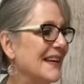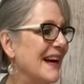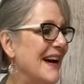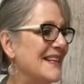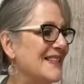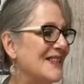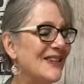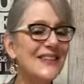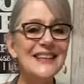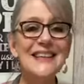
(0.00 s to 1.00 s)
Hi,
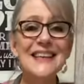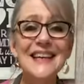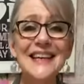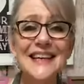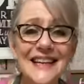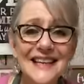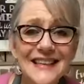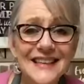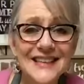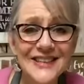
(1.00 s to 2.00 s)

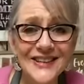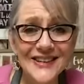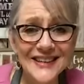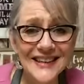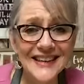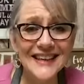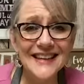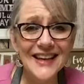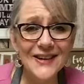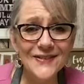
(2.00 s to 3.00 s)
Darlene. Darling, I
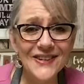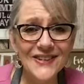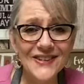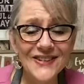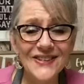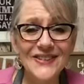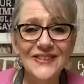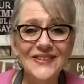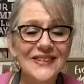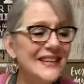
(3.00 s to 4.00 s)
love
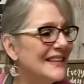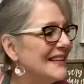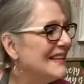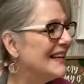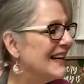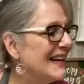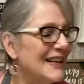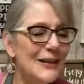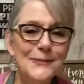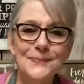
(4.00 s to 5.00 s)
you.
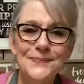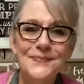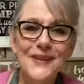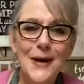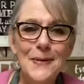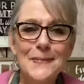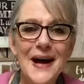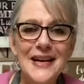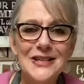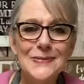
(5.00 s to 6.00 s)
I'll be
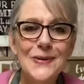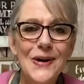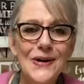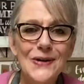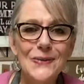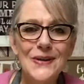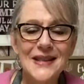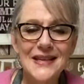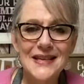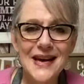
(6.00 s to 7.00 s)
back tomorrow
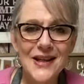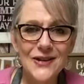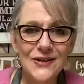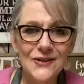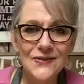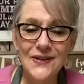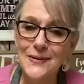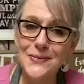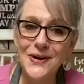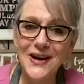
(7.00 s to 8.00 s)
with another
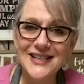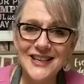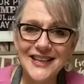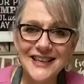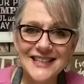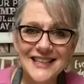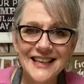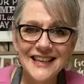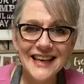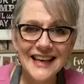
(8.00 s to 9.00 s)
fun project.
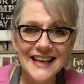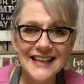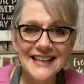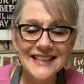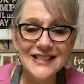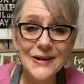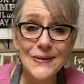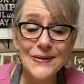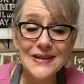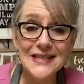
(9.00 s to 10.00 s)
And
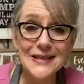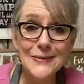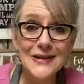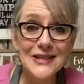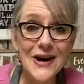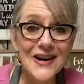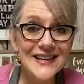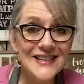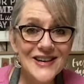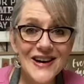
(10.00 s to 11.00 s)
so until we talk
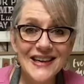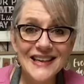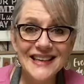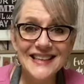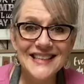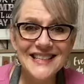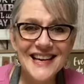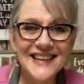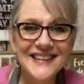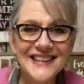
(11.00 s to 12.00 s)
and chalk again,
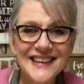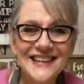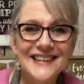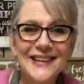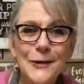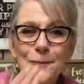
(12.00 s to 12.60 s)
take good care.